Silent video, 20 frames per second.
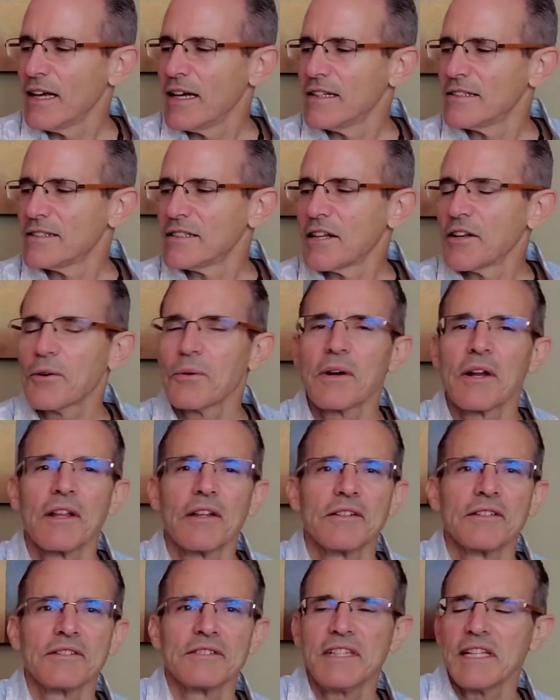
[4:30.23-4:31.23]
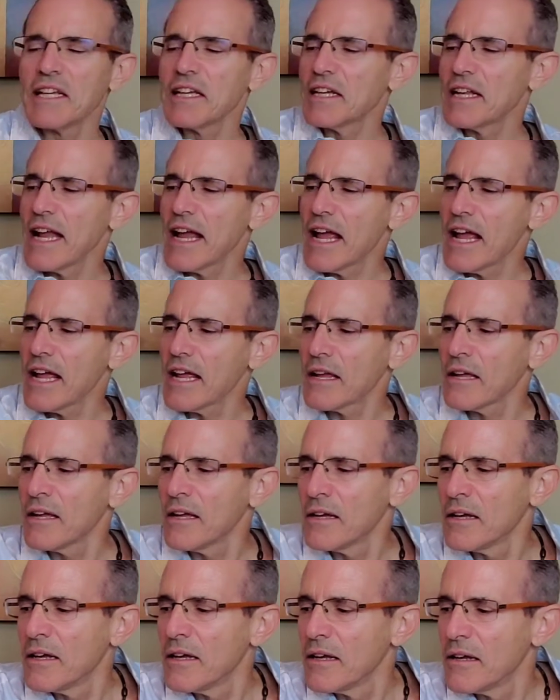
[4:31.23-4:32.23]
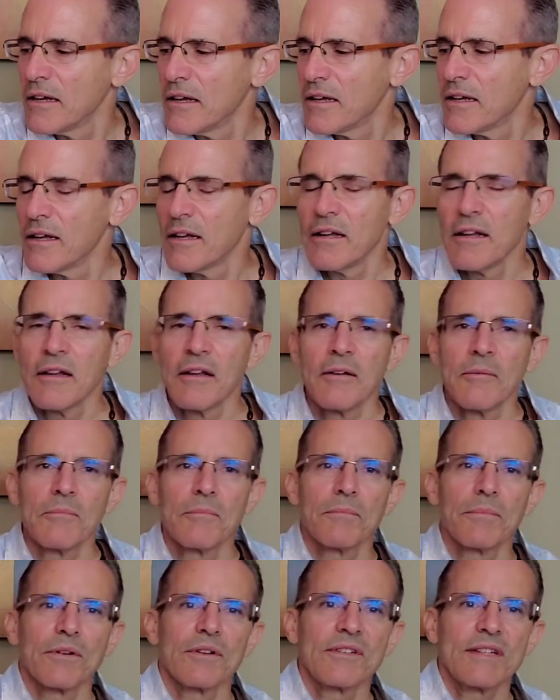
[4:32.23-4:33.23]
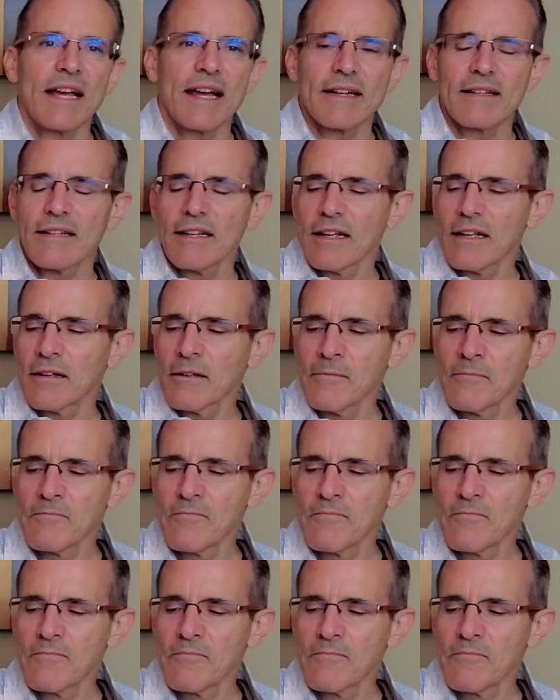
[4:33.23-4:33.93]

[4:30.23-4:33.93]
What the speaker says: It's another one of those DNA protecting